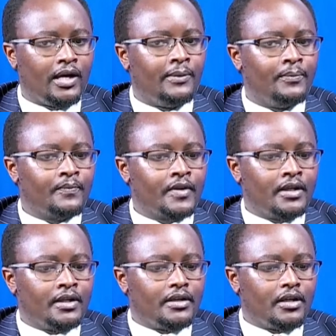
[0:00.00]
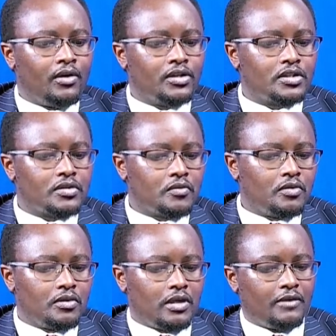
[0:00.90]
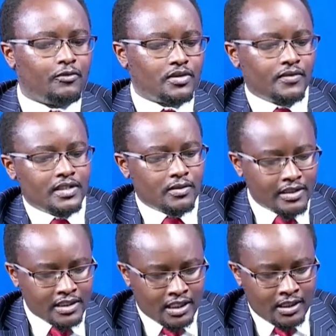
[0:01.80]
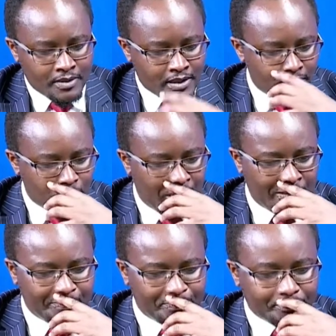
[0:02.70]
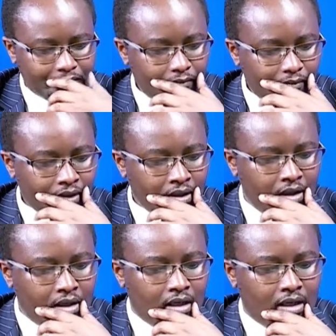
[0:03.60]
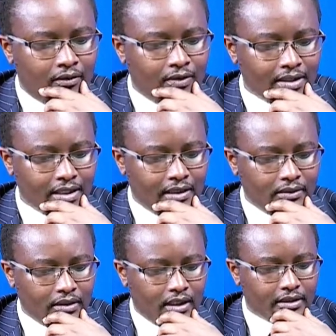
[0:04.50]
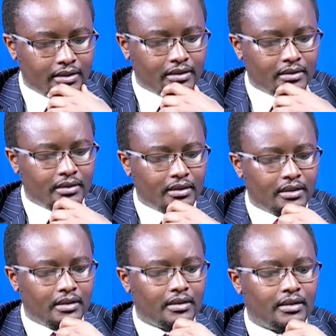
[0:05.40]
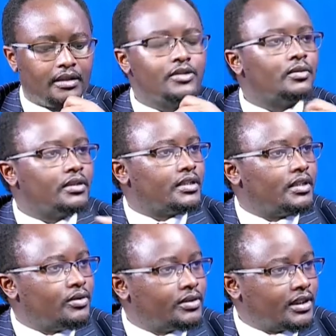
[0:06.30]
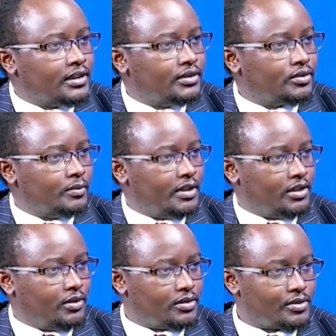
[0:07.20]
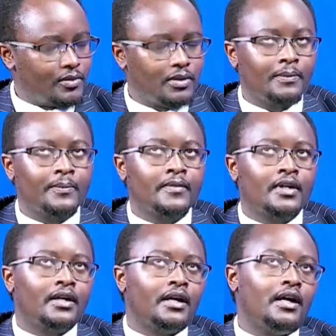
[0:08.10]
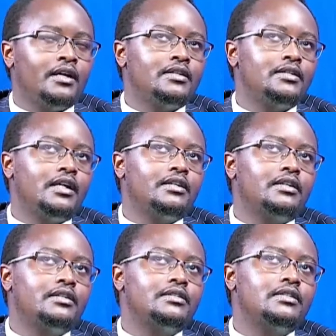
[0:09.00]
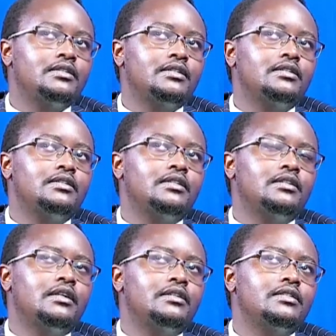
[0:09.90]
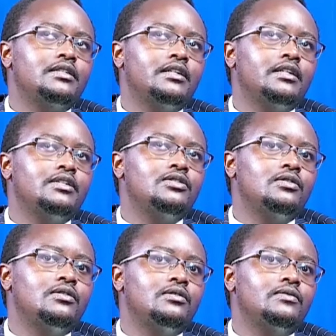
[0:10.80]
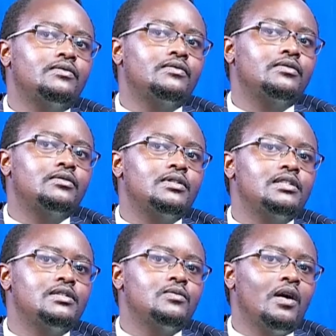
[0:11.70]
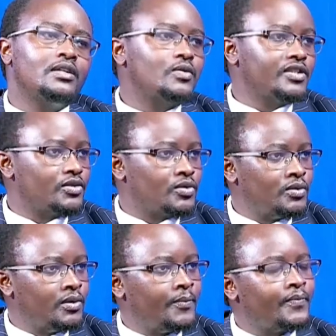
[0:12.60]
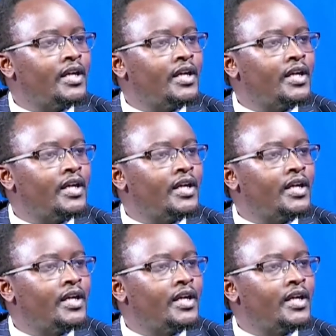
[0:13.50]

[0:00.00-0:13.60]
where the court was faced with a circumstance where a father had enrolled the daughter into medical school, and she had reached an age of 21, 22.